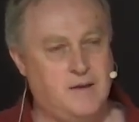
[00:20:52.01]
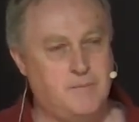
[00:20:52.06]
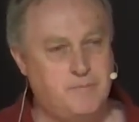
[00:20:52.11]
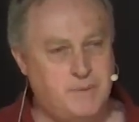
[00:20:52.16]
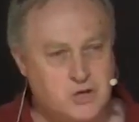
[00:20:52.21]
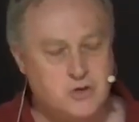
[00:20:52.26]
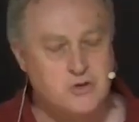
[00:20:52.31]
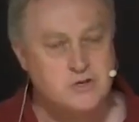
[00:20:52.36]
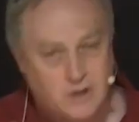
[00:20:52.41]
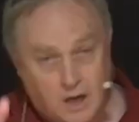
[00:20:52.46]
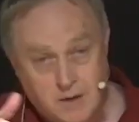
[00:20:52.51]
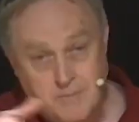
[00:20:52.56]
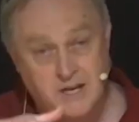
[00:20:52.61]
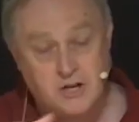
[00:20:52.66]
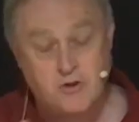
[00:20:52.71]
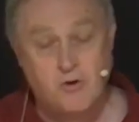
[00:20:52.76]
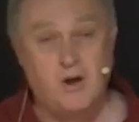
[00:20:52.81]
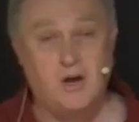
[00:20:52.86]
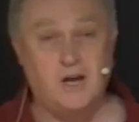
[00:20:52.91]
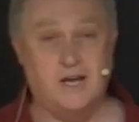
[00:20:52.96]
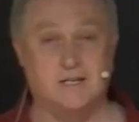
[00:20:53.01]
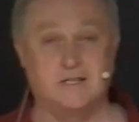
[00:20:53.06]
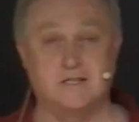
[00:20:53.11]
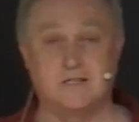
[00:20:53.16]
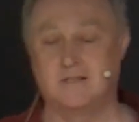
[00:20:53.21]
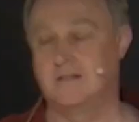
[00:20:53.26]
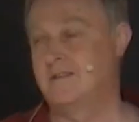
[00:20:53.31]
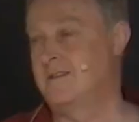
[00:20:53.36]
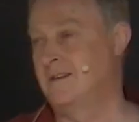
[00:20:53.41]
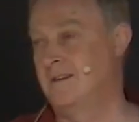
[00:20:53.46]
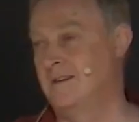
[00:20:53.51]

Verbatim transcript: because I'm in Christ.